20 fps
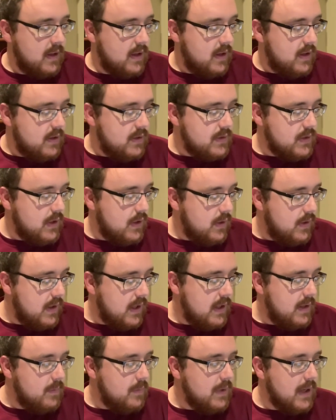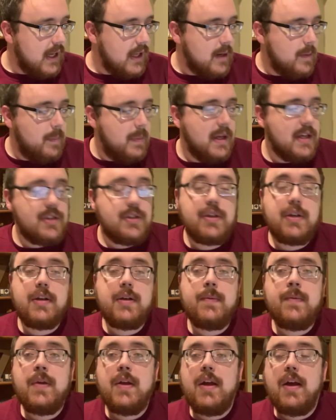So then we had a
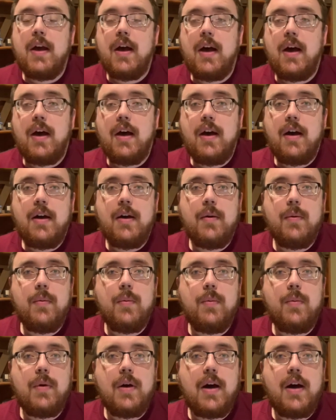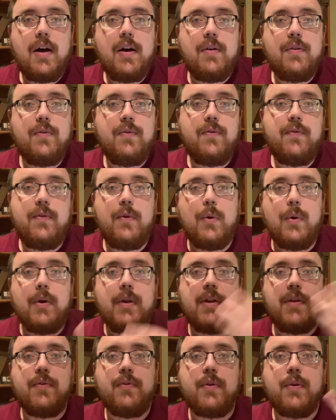picture of 4
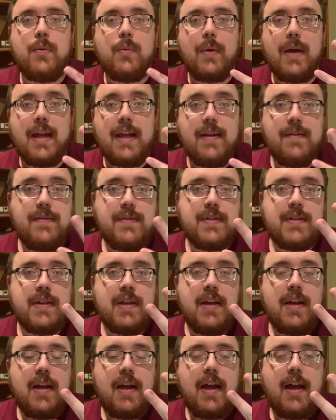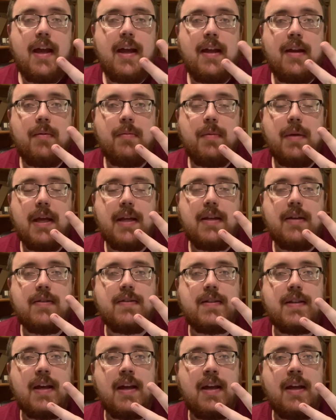different waves, and we had to
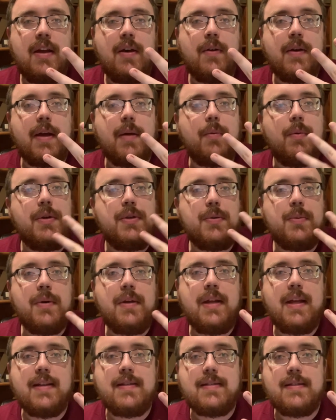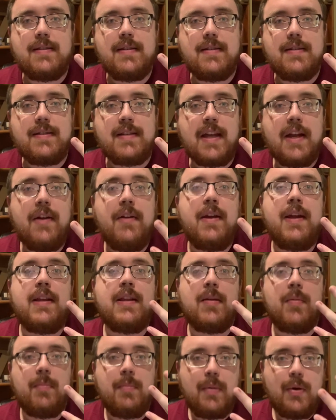say, okay, which one is carrying
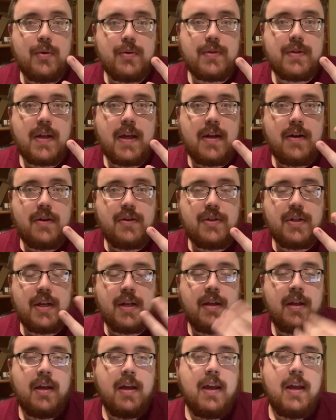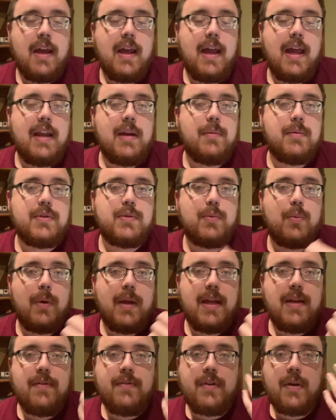the most energy? And it was
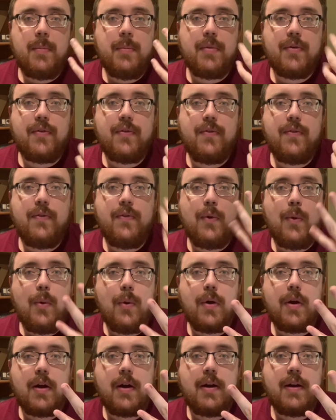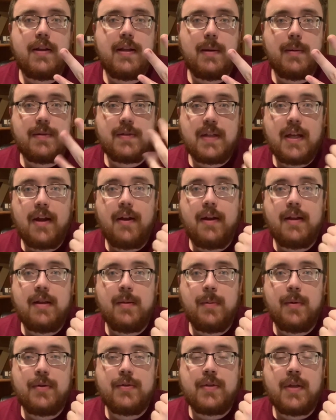wave number 4 that was carrying the
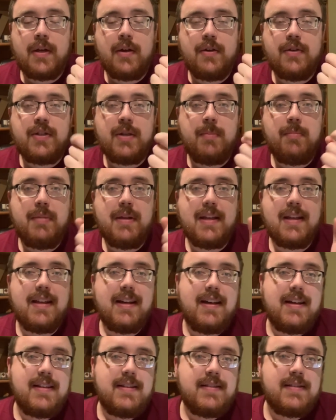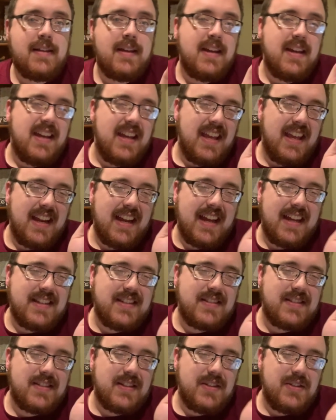most energy because it had
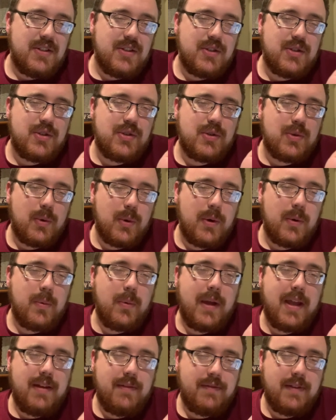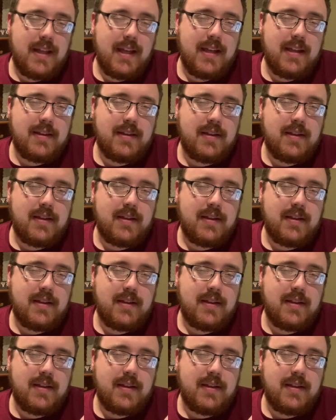such a short wavelength.